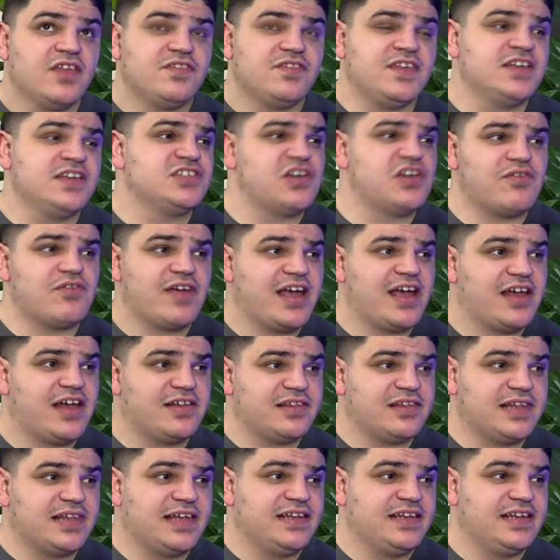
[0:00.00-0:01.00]
things
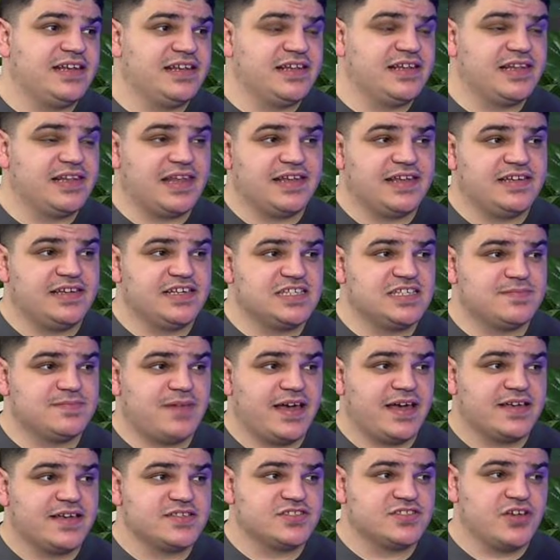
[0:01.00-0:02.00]
around in the lending
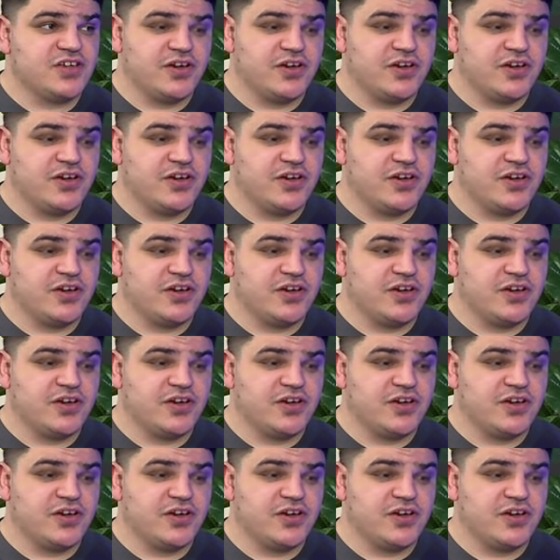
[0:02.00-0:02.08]
space.